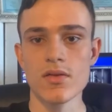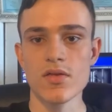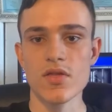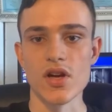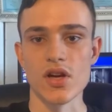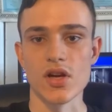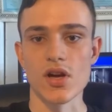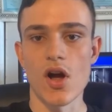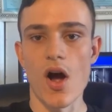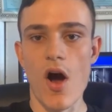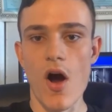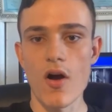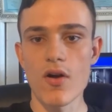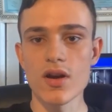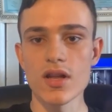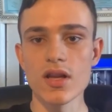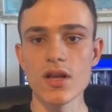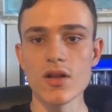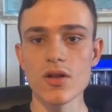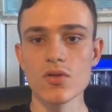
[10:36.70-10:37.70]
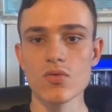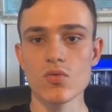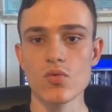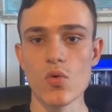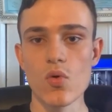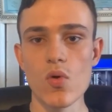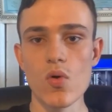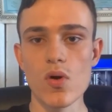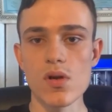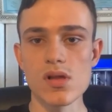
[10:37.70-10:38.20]
The cardinal
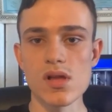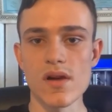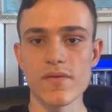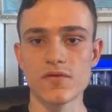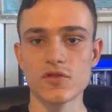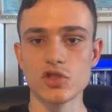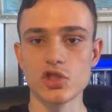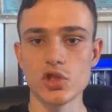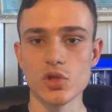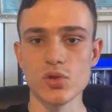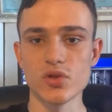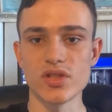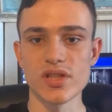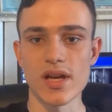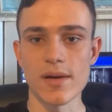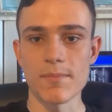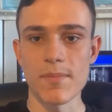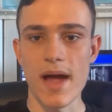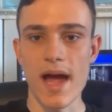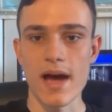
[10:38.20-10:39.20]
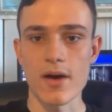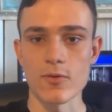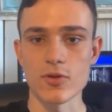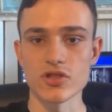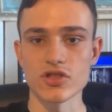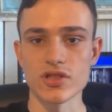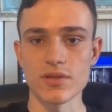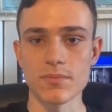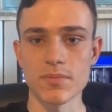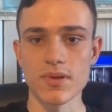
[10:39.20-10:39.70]
rule of choosing a power
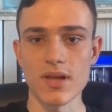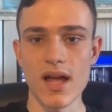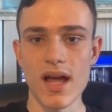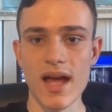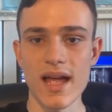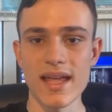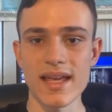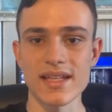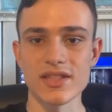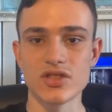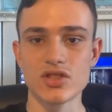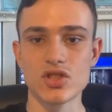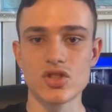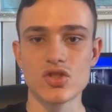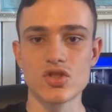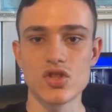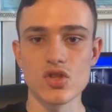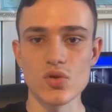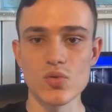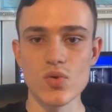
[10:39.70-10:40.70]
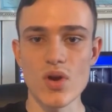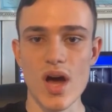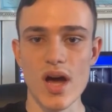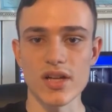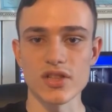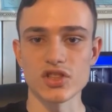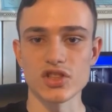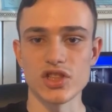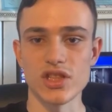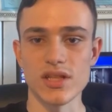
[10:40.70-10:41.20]
supply is do
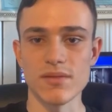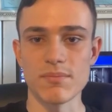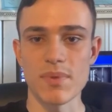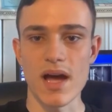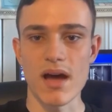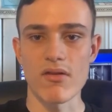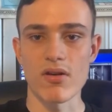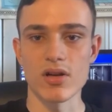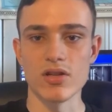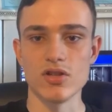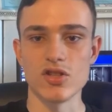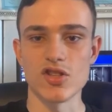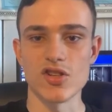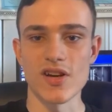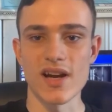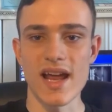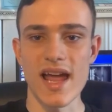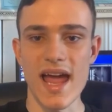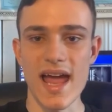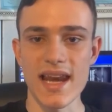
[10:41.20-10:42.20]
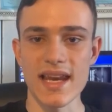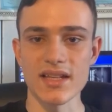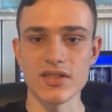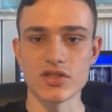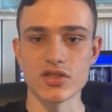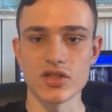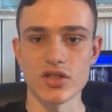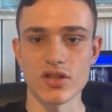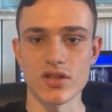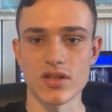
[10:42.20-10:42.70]
not cheap out under any
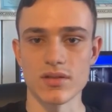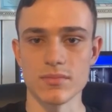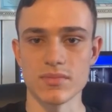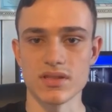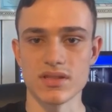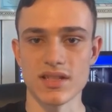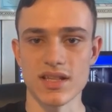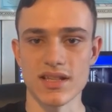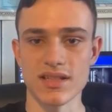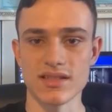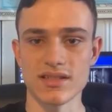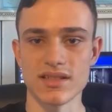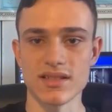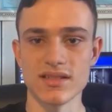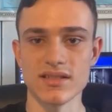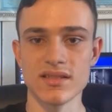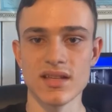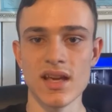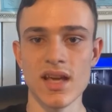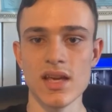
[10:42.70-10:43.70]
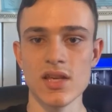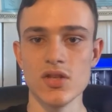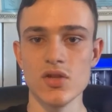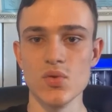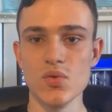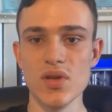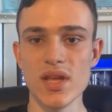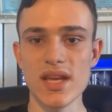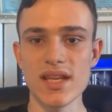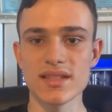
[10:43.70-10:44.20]
circumstances.
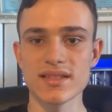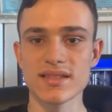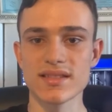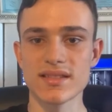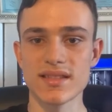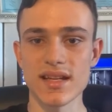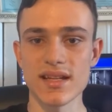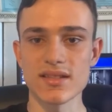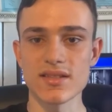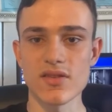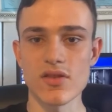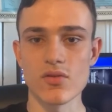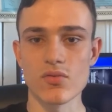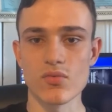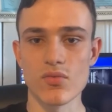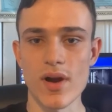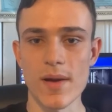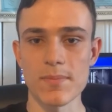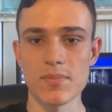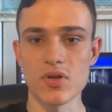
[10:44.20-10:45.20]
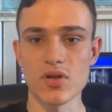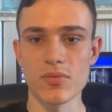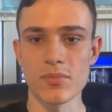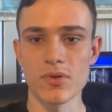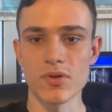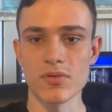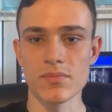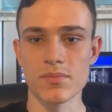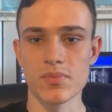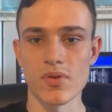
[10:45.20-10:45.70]
You need to stick to the
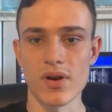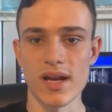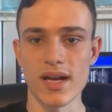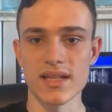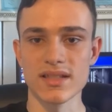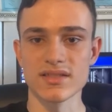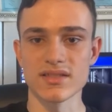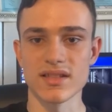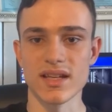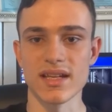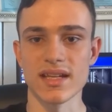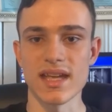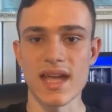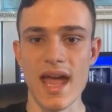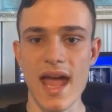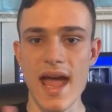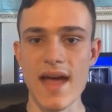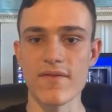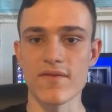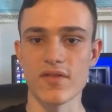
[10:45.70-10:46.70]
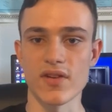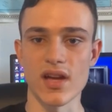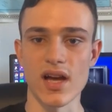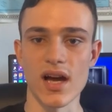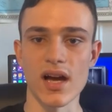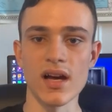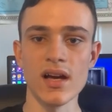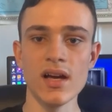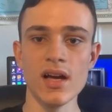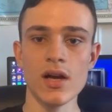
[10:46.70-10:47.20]
reputable brands like E V G
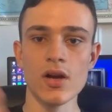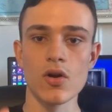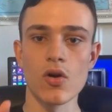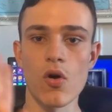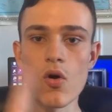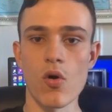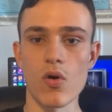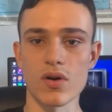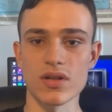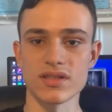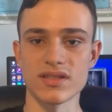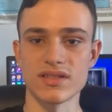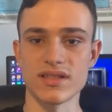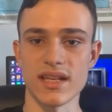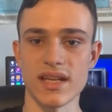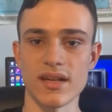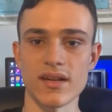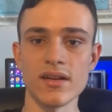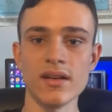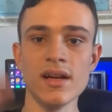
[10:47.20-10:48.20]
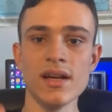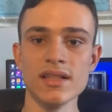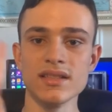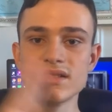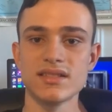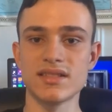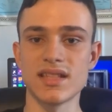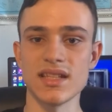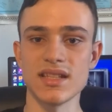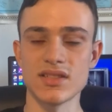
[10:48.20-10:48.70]
A, Corsair,
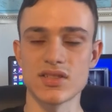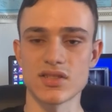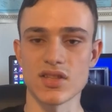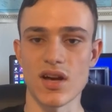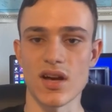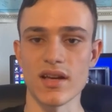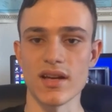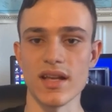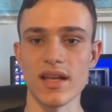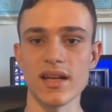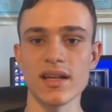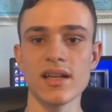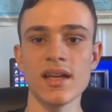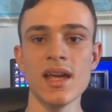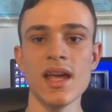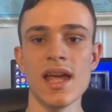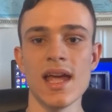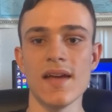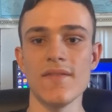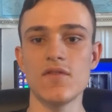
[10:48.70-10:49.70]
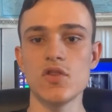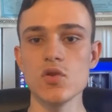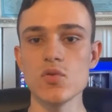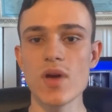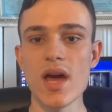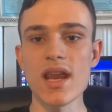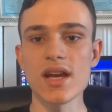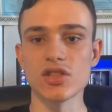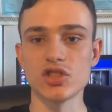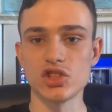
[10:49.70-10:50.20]
Seasonic. If you
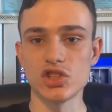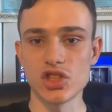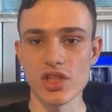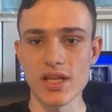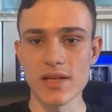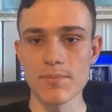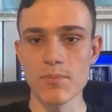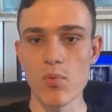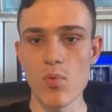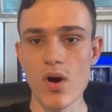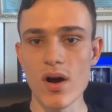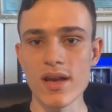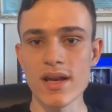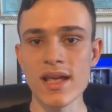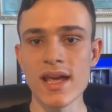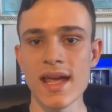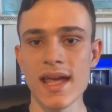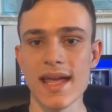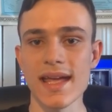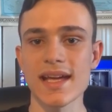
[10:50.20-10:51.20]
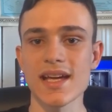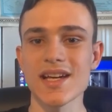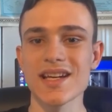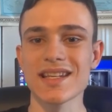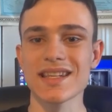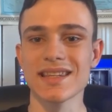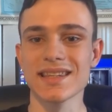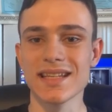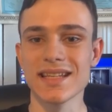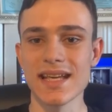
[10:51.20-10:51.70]
get a cheap one, it could
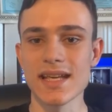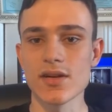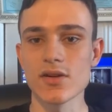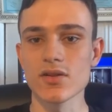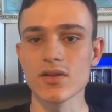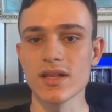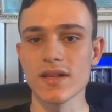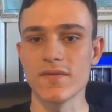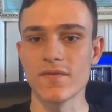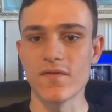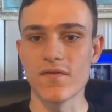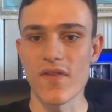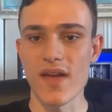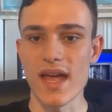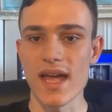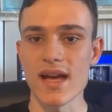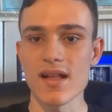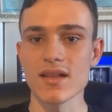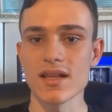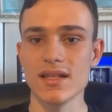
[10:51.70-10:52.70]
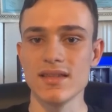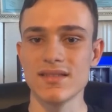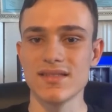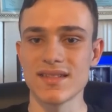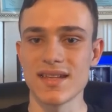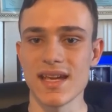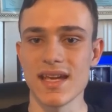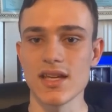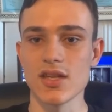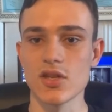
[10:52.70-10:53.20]
literally fail and
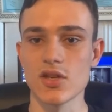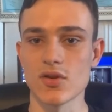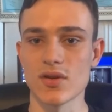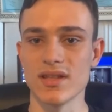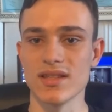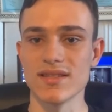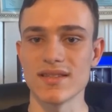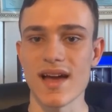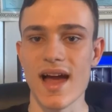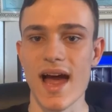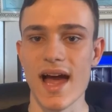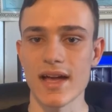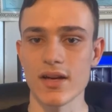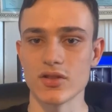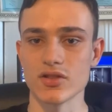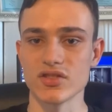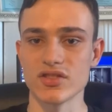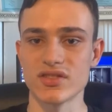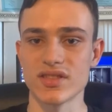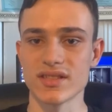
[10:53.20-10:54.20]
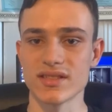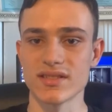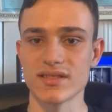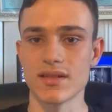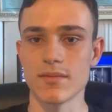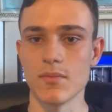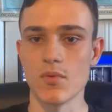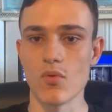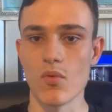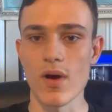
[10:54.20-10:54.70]
take your entire
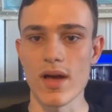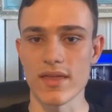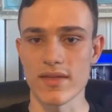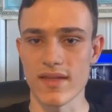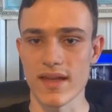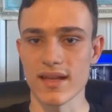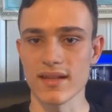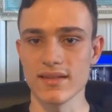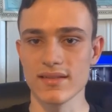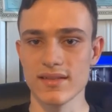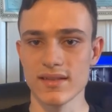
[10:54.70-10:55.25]
system with it.